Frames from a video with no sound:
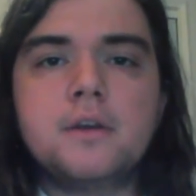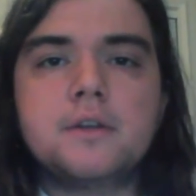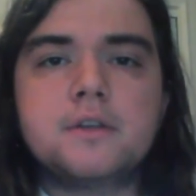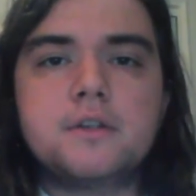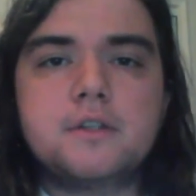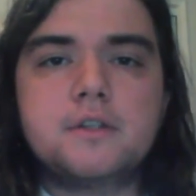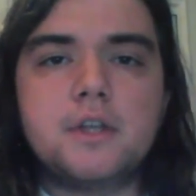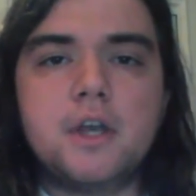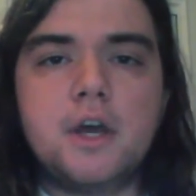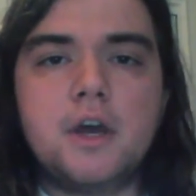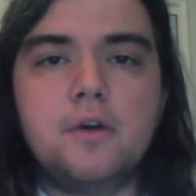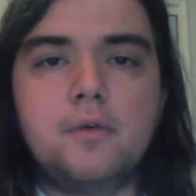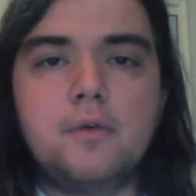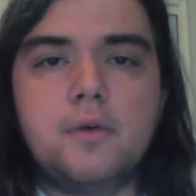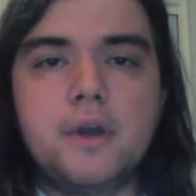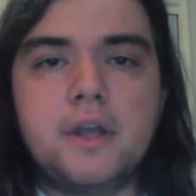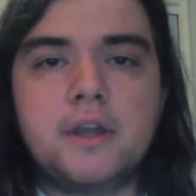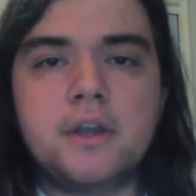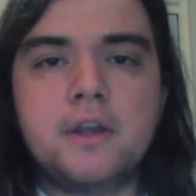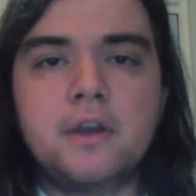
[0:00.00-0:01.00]
So,
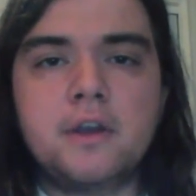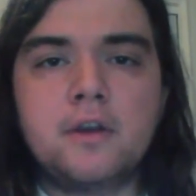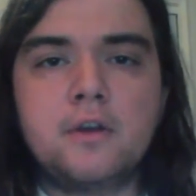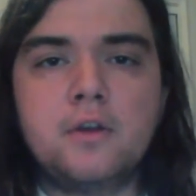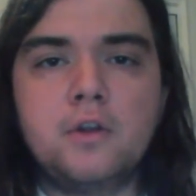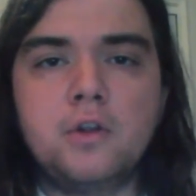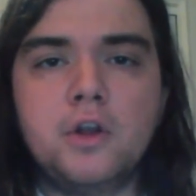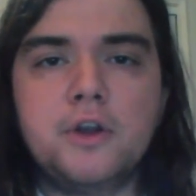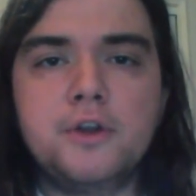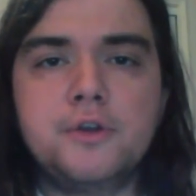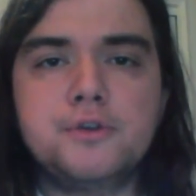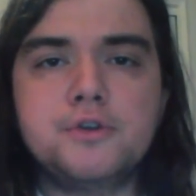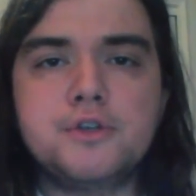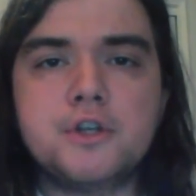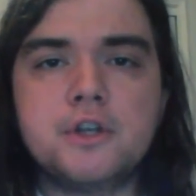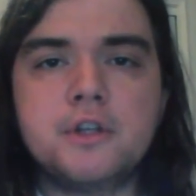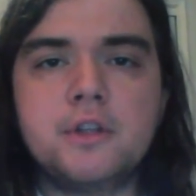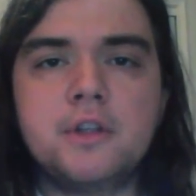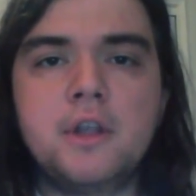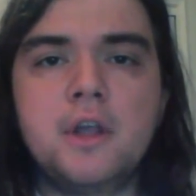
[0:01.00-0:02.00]
in
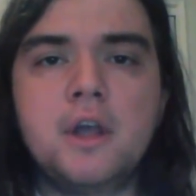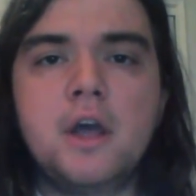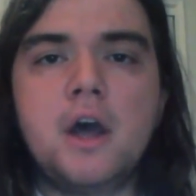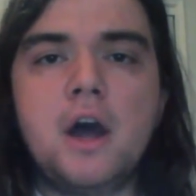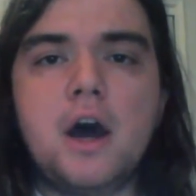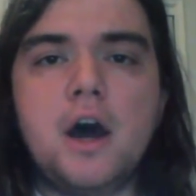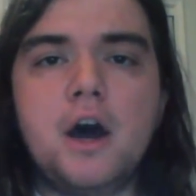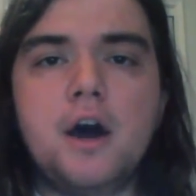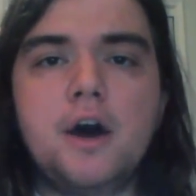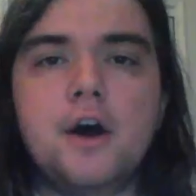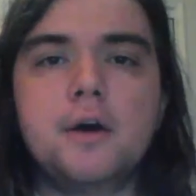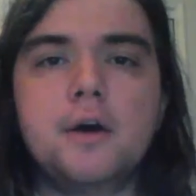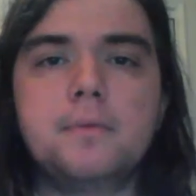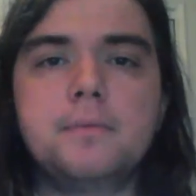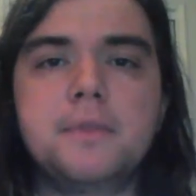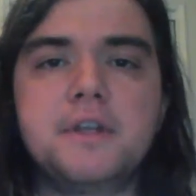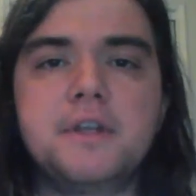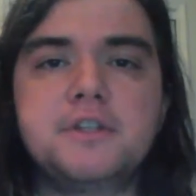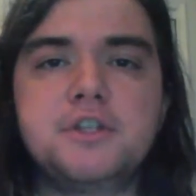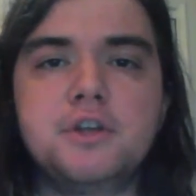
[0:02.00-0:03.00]
conclusion, I
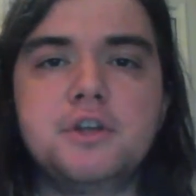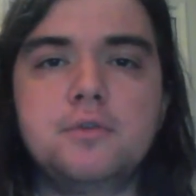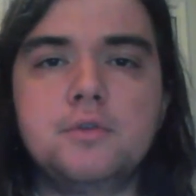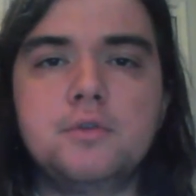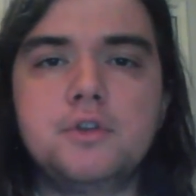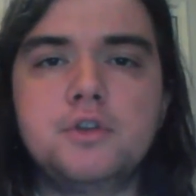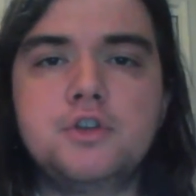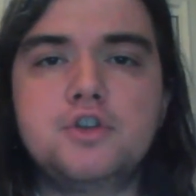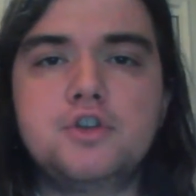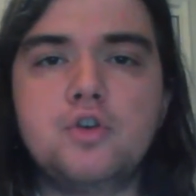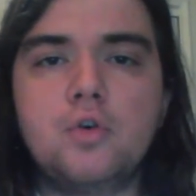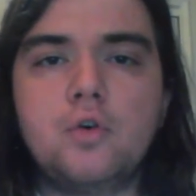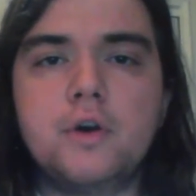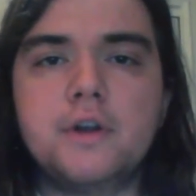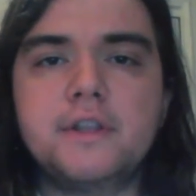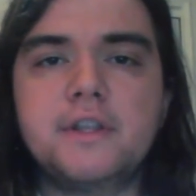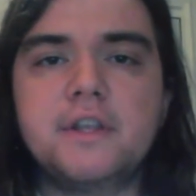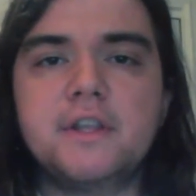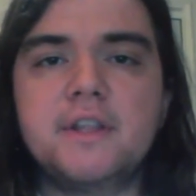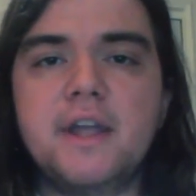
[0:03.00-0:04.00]
hope that you
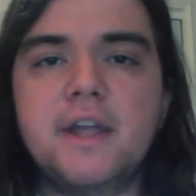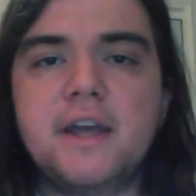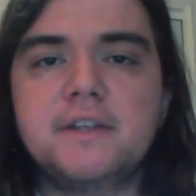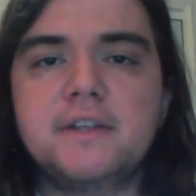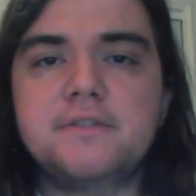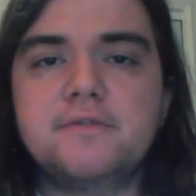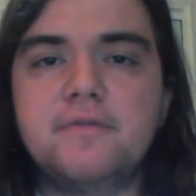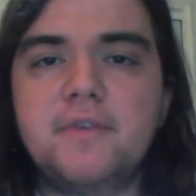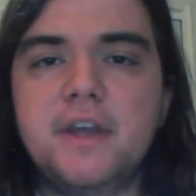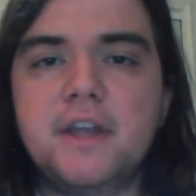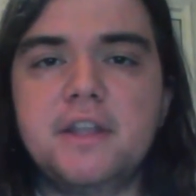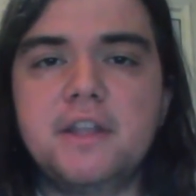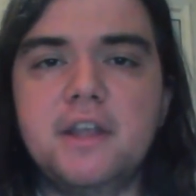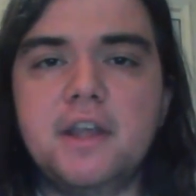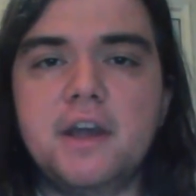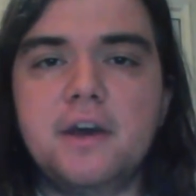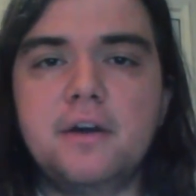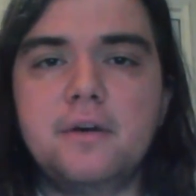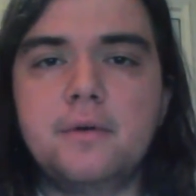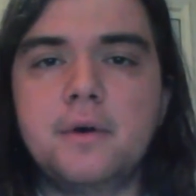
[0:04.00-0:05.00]
enjoyed today's
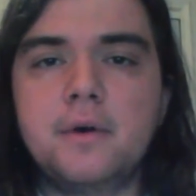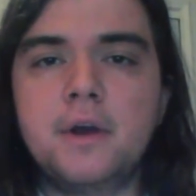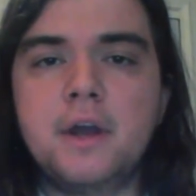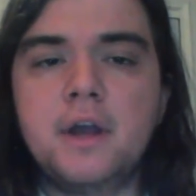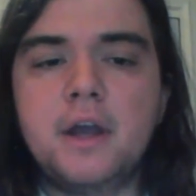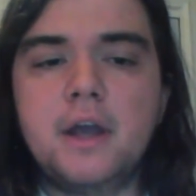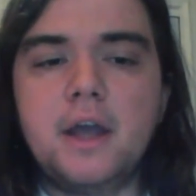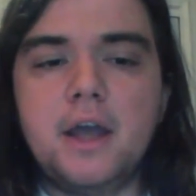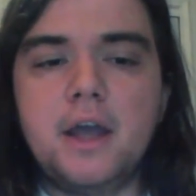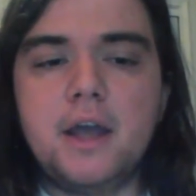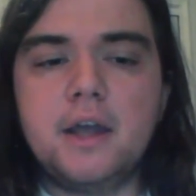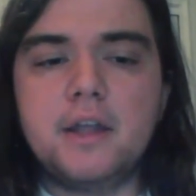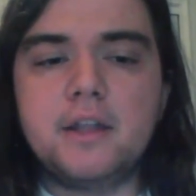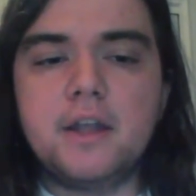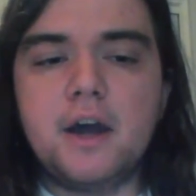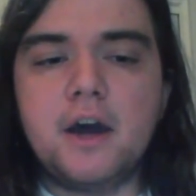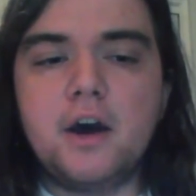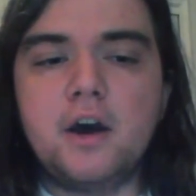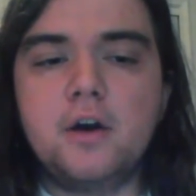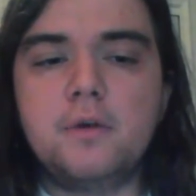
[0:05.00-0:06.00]
video, and
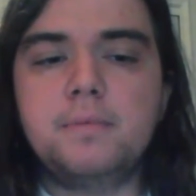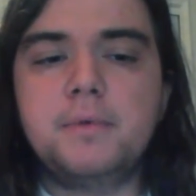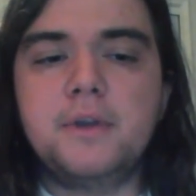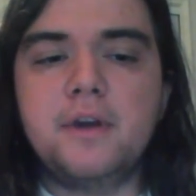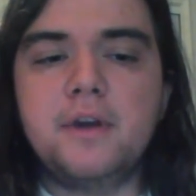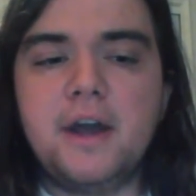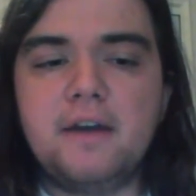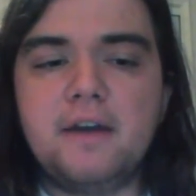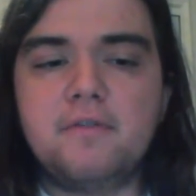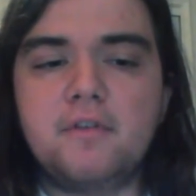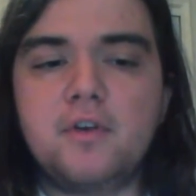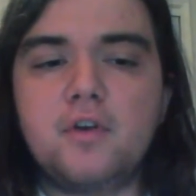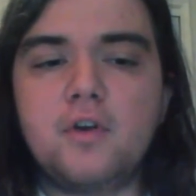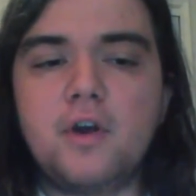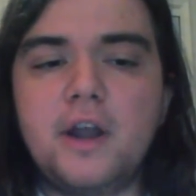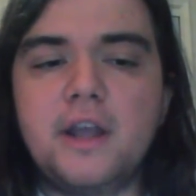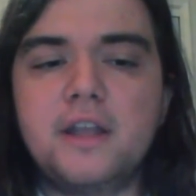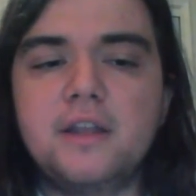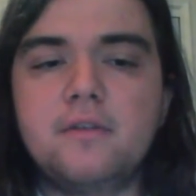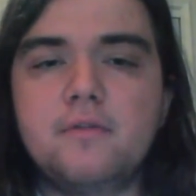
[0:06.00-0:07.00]
I hope you have a
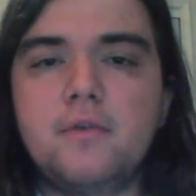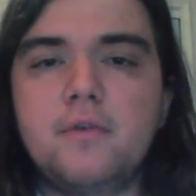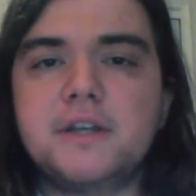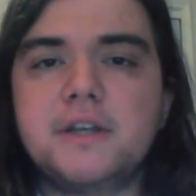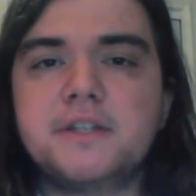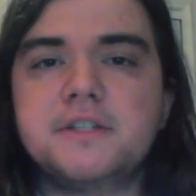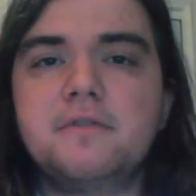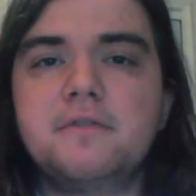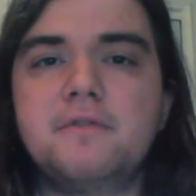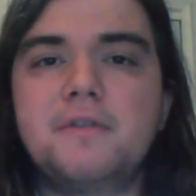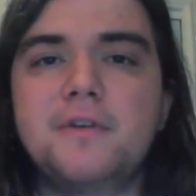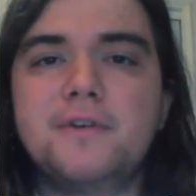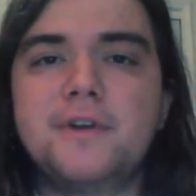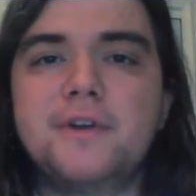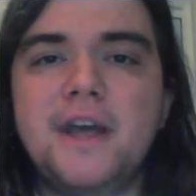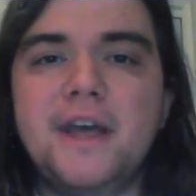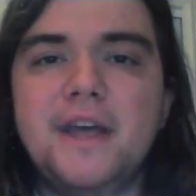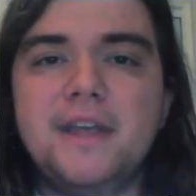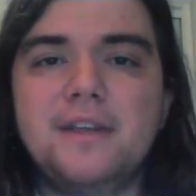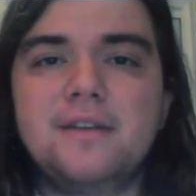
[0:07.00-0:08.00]
great rest of your
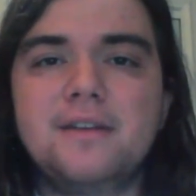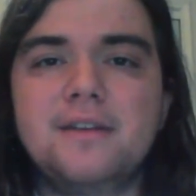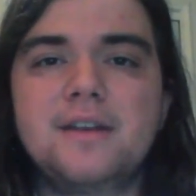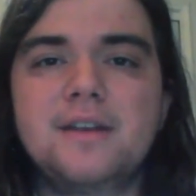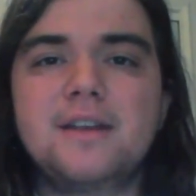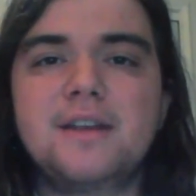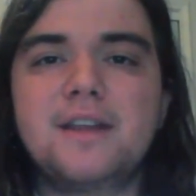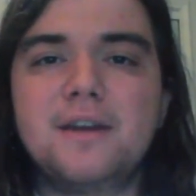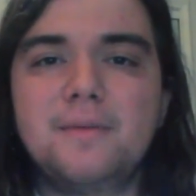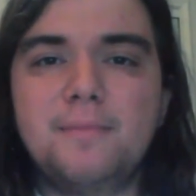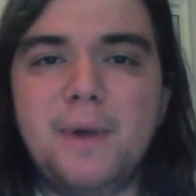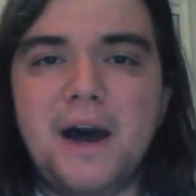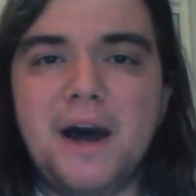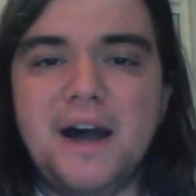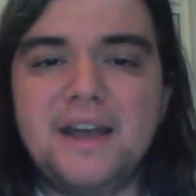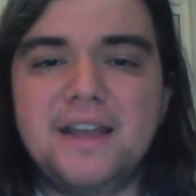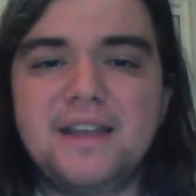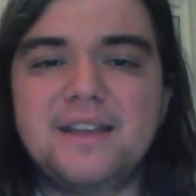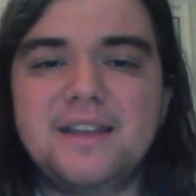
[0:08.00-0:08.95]
day. Goodbye.